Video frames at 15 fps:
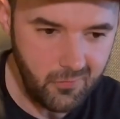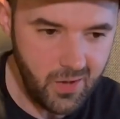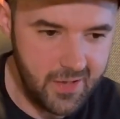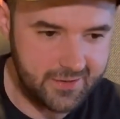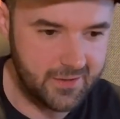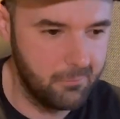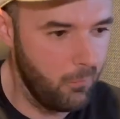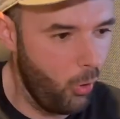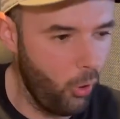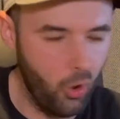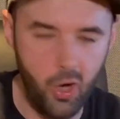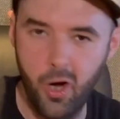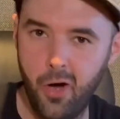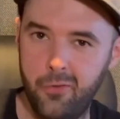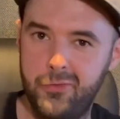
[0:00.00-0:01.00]
it's a more
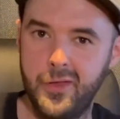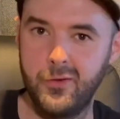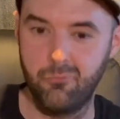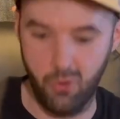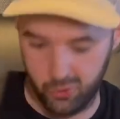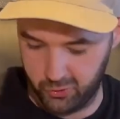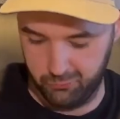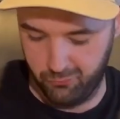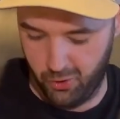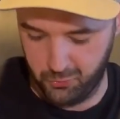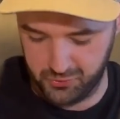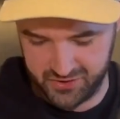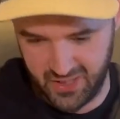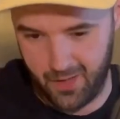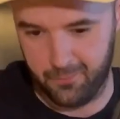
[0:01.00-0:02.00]
earthy rock and roll
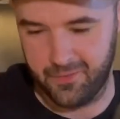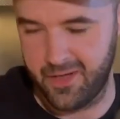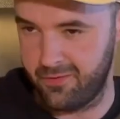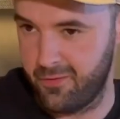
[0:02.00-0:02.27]
sound.